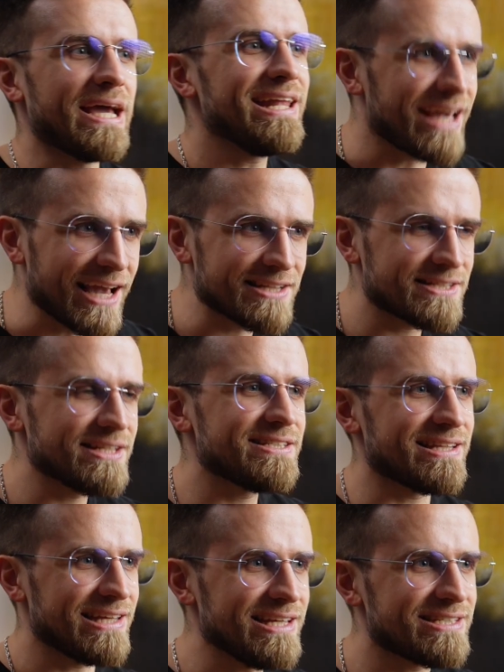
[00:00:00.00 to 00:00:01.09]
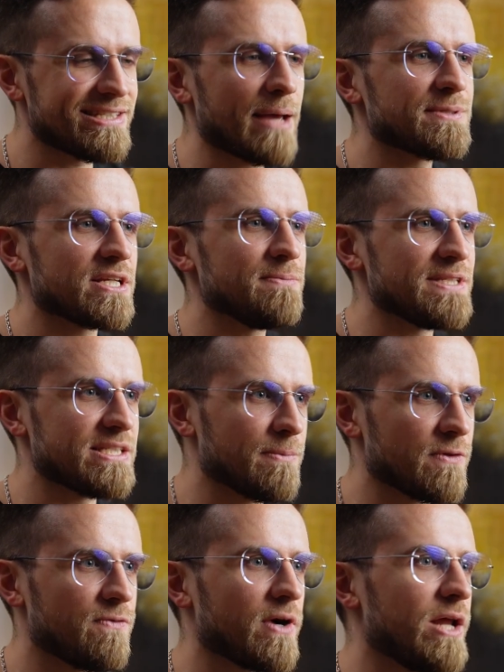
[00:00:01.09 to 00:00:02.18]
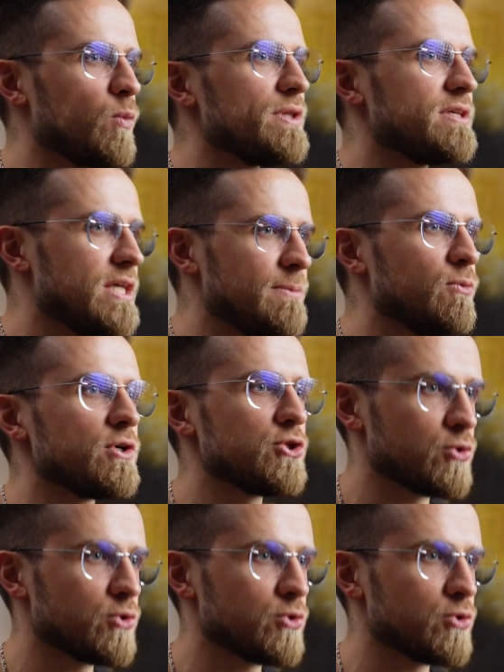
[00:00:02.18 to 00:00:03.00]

many cases, these steps can be simplified with keyboard